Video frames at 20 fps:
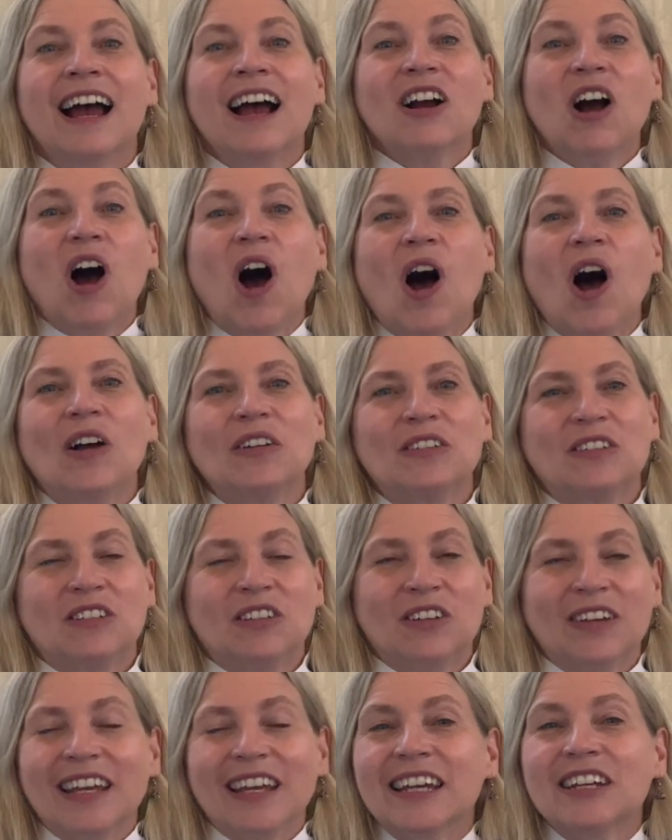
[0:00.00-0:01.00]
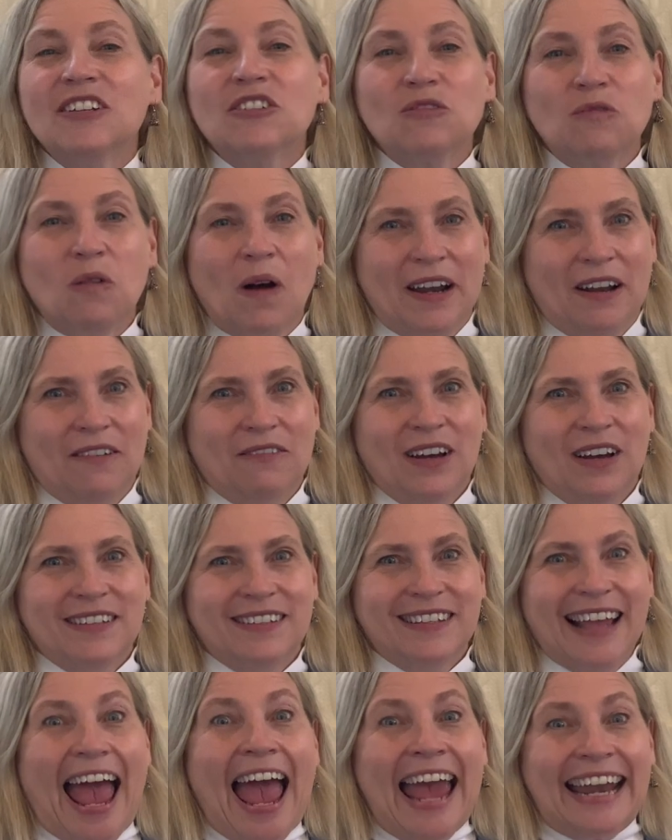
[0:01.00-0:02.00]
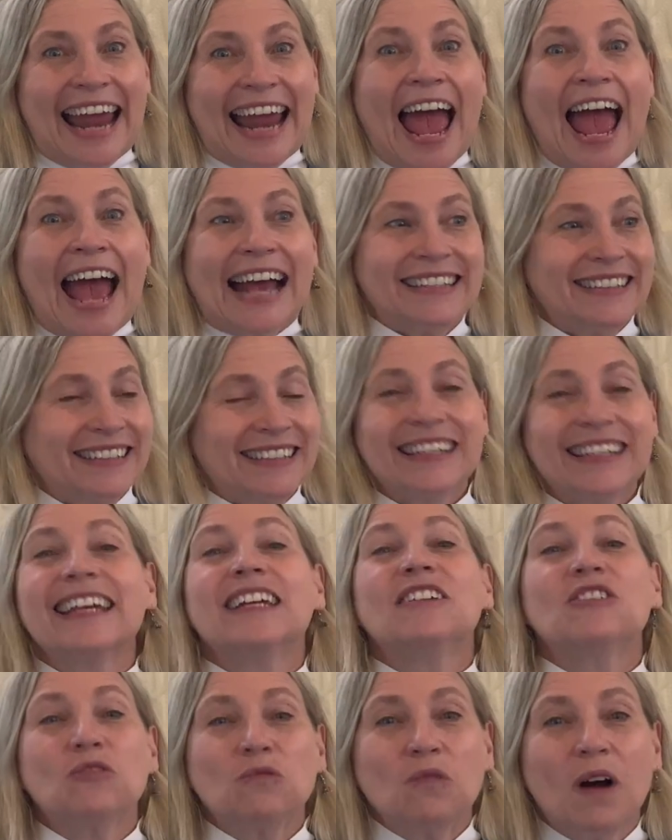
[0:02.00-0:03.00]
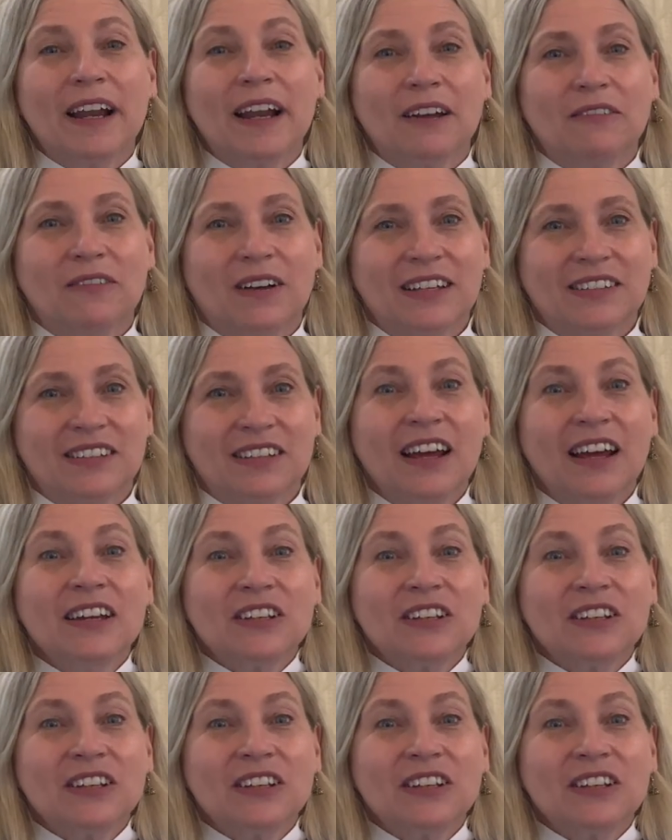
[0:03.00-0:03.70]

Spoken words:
calls to each one of us and asks each one of us